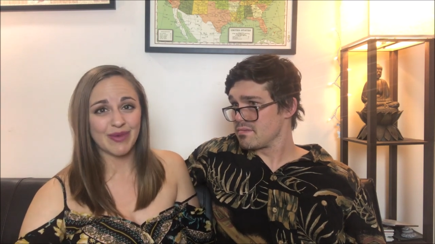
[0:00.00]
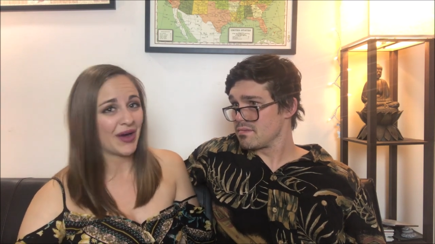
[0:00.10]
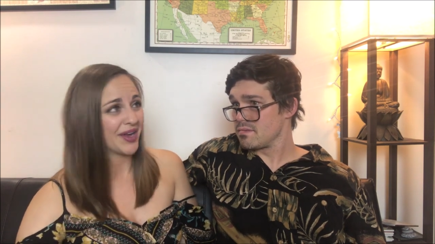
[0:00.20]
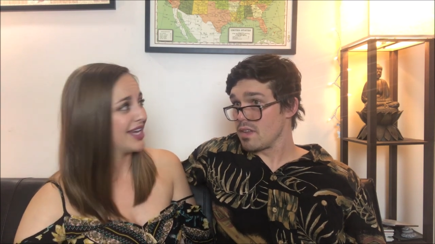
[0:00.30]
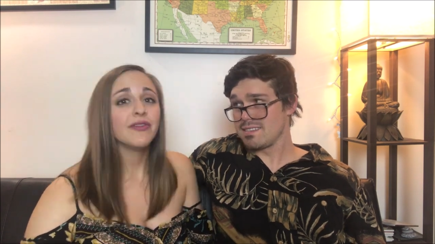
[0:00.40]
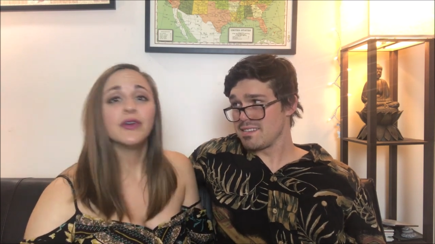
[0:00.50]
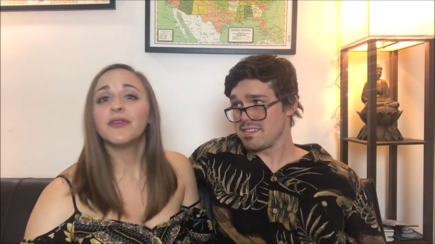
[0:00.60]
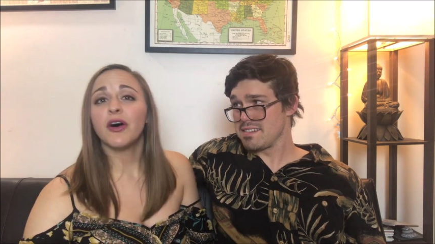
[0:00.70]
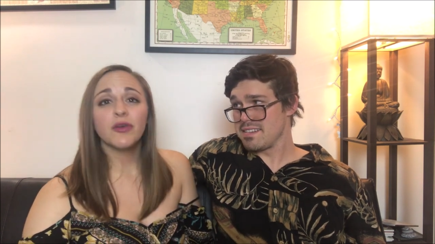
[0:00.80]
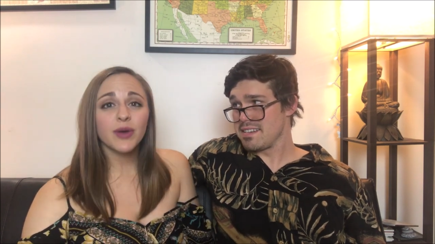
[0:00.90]
Speaker 1: about it. If
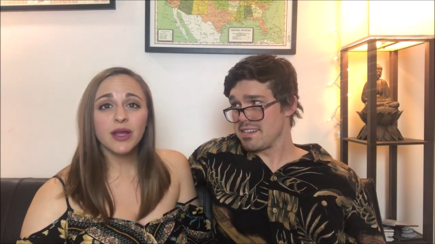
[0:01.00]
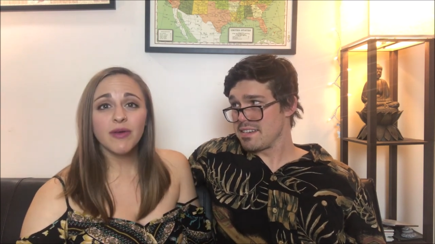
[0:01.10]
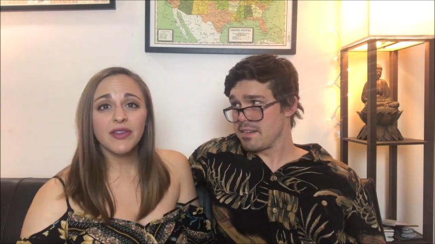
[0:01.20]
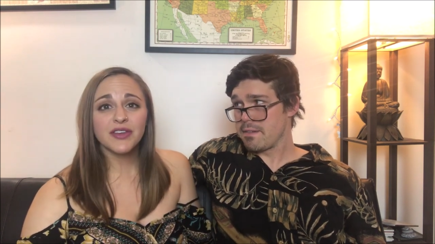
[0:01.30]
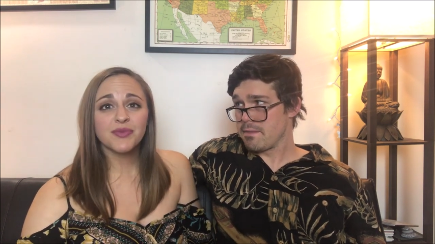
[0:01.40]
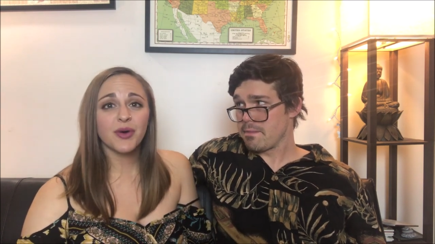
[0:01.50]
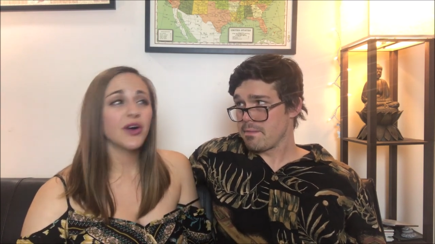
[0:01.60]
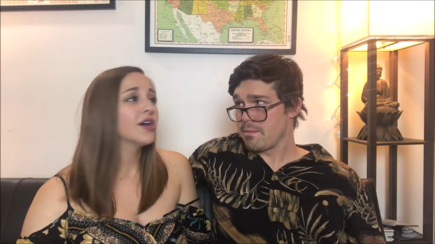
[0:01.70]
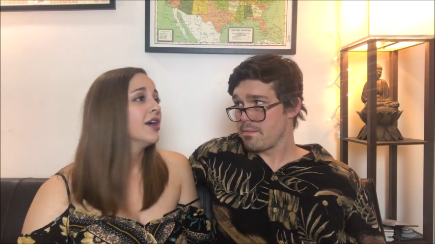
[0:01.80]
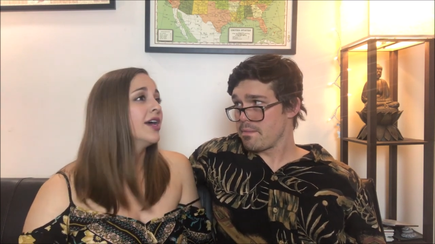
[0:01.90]
you've already read this
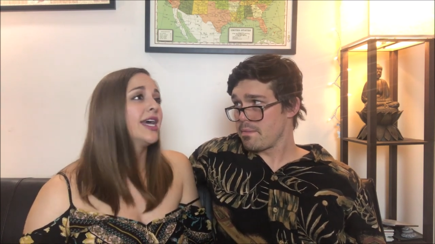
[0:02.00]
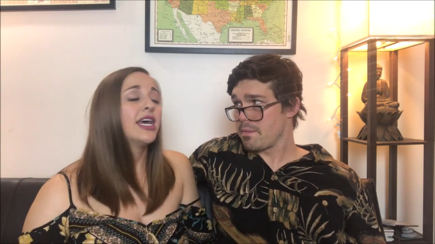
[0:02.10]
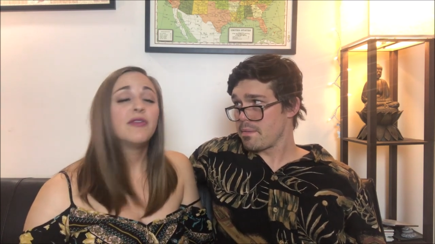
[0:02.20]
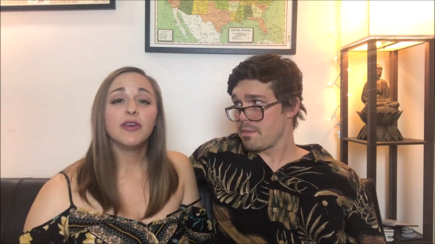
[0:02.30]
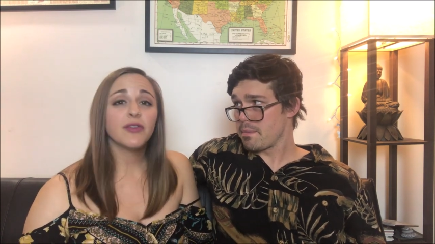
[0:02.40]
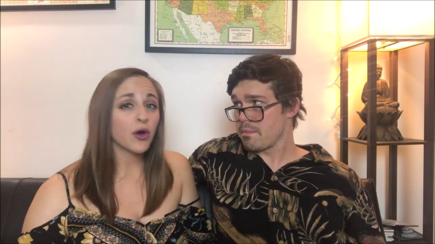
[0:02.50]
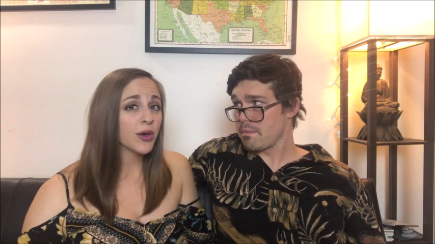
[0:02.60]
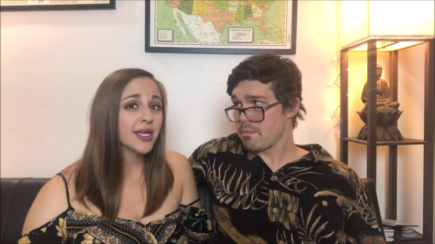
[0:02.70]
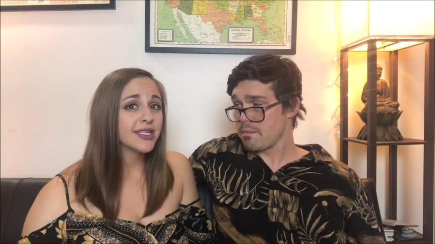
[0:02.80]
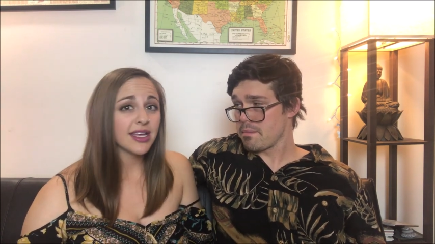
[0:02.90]
book, if you've
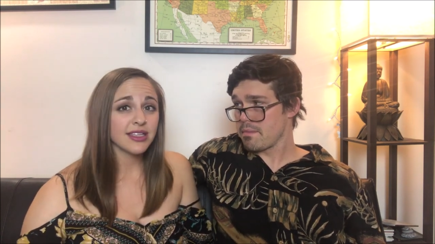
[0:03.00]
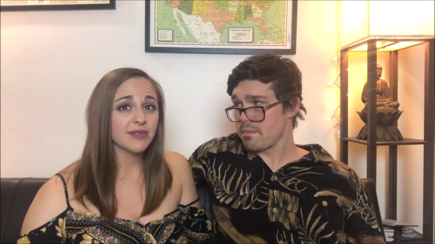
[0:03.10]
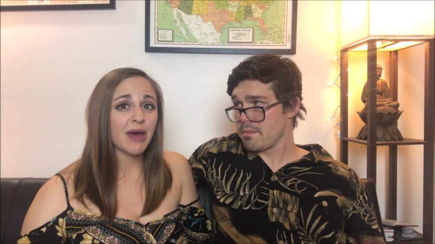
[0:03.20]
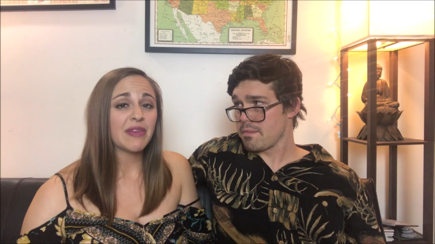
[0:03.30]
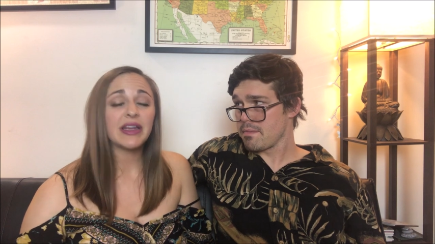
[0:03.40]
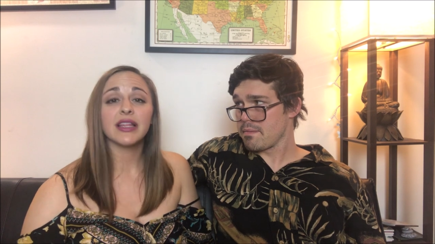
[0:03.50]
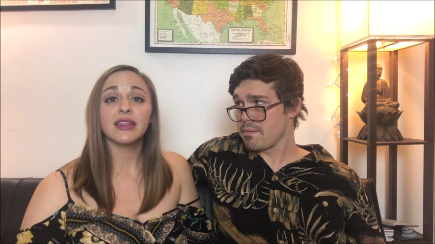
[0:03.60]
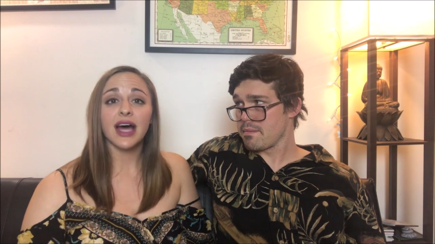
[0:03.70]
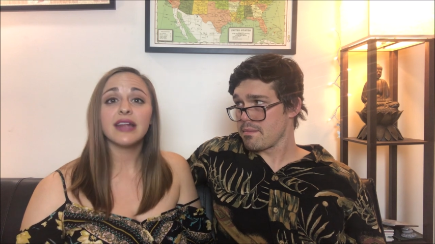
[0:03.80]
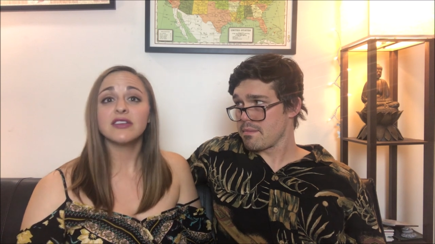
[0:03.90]
already done this method,
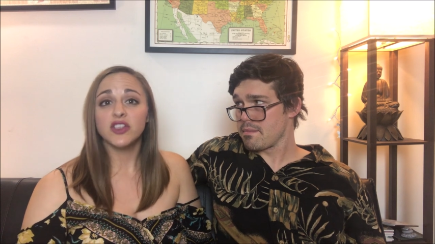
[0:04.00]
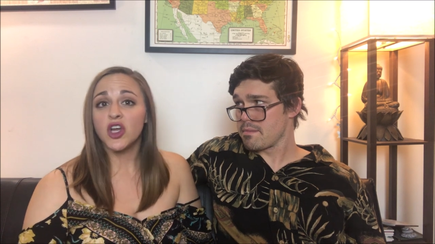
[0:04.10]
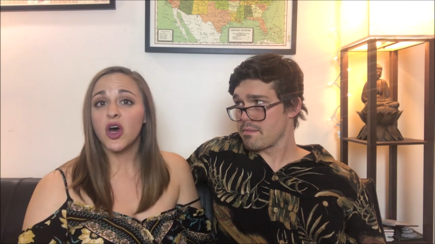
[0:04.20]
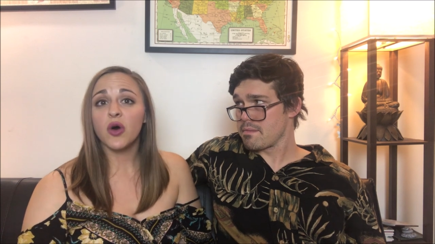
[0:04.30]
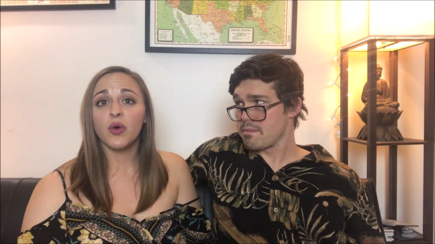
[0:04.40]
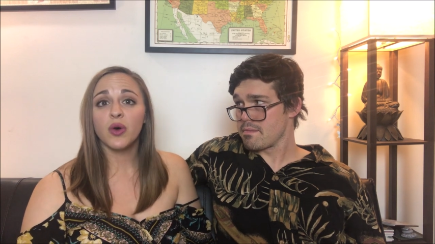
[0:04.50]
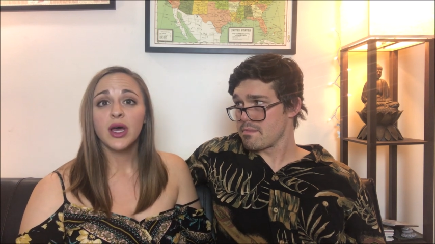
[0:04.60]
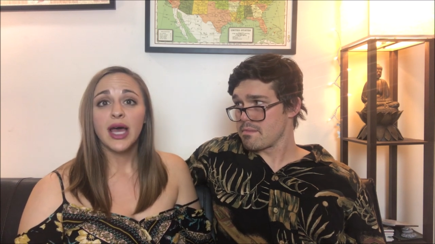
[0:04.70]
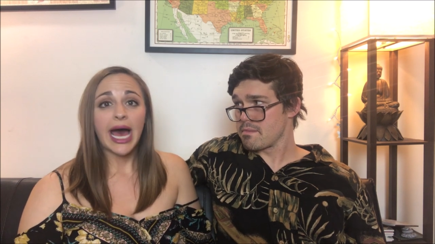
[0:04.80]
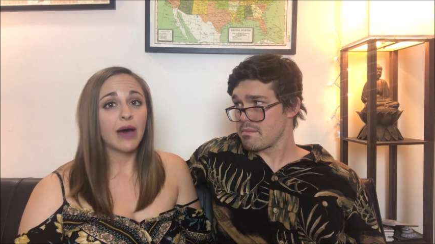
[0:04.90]
let us
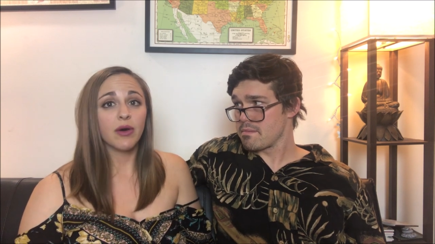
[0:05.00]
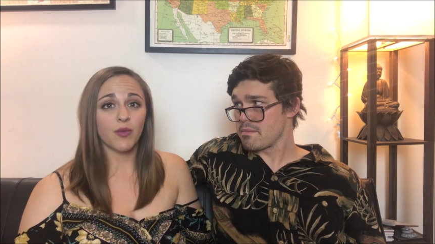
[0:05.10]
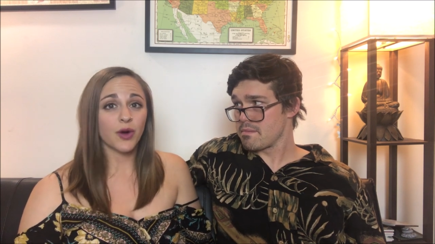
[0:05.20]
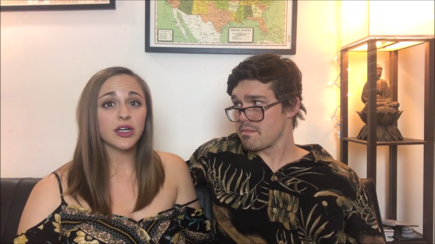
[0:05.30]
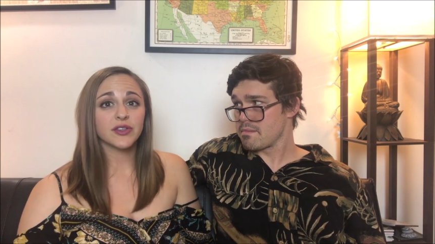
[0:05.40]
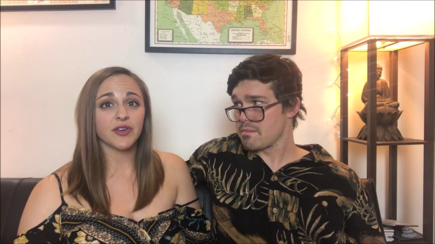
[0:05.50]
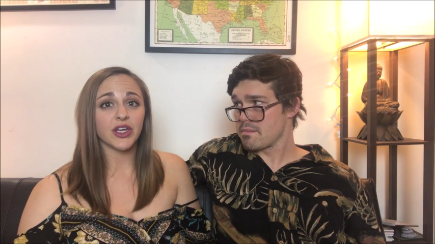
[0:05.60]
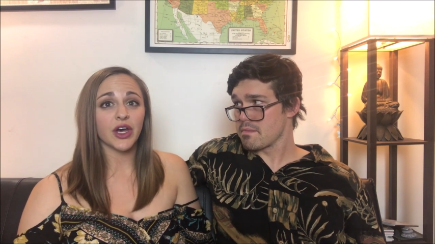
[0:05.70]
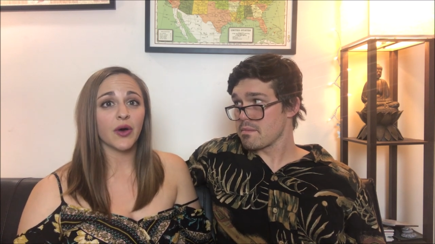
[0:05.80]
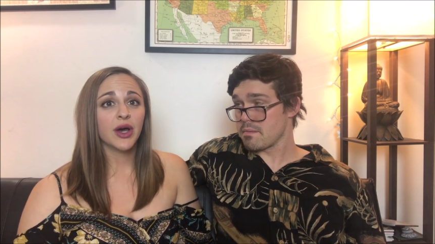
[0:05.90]
know how it worked for
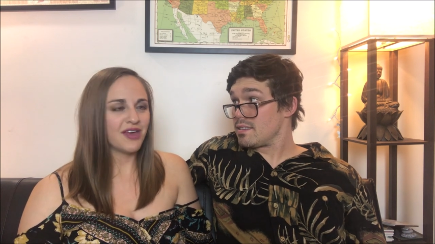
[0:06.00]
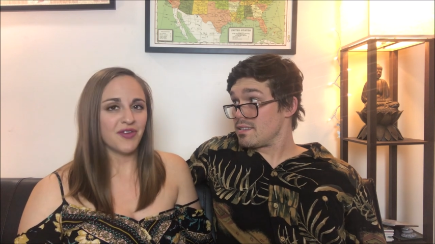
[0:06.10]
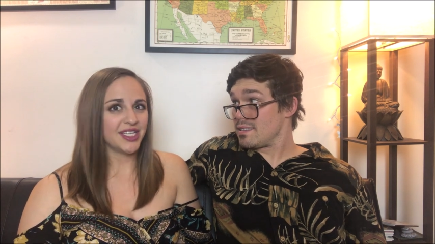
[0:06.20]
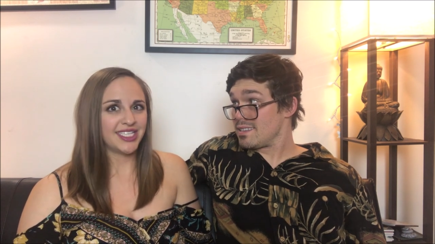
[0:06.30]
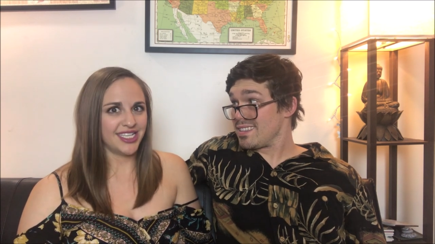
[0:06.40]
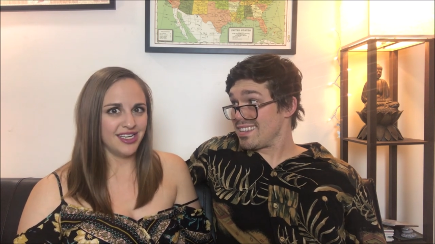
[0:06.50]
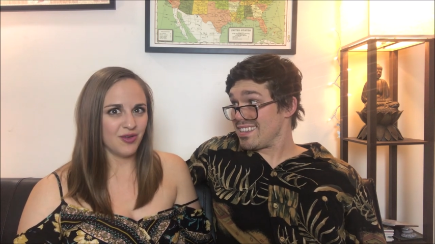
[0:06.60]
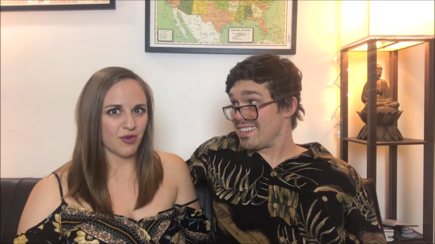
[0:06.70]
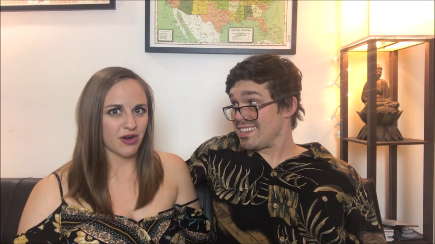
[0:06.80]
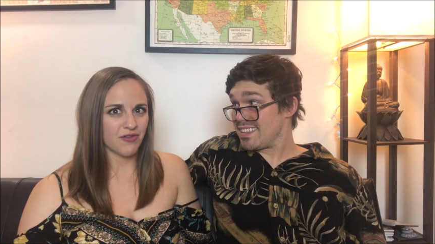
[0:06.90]
you. If it
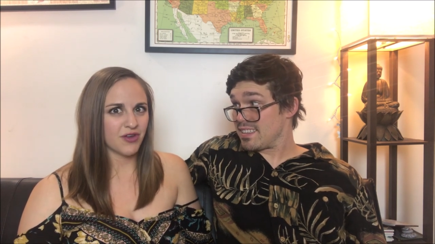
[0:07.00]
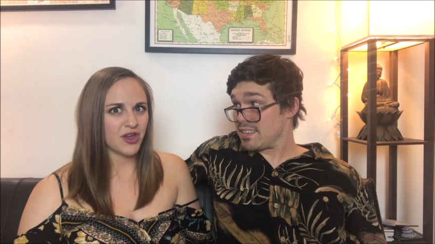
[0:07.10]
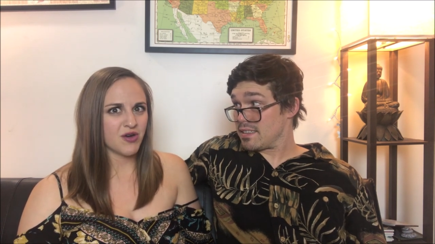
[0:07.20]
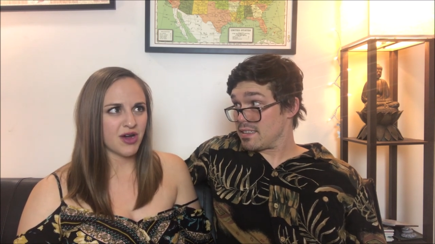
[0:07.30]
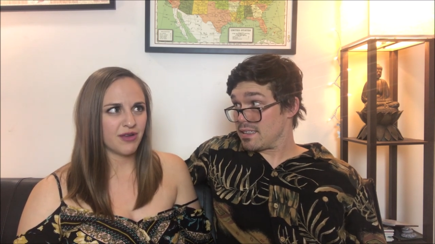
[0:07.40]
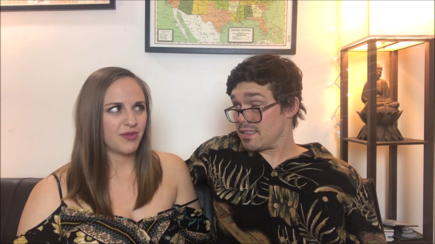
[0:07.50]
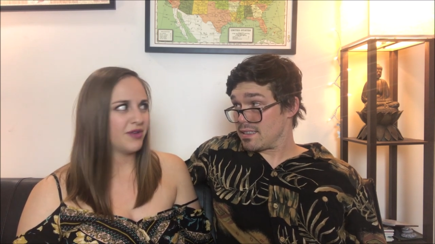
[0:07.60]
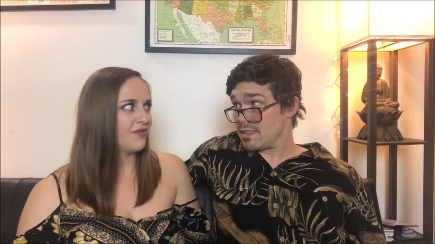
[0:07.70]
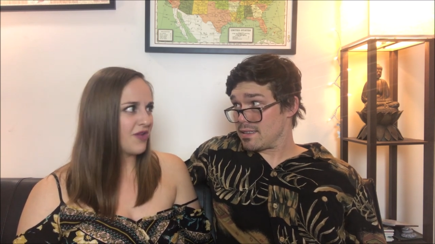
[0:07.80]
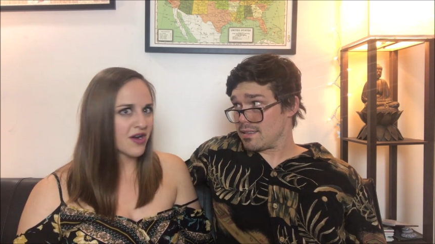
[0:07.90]
didn't work for you, I'd
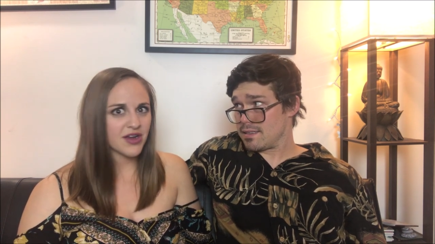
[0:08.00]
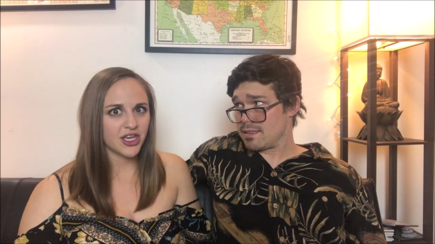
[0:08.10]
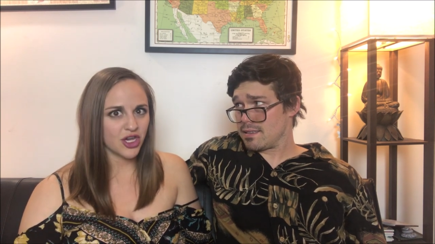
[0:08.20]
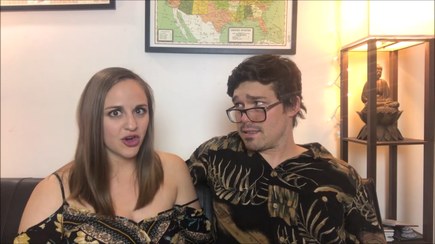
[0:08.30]
be very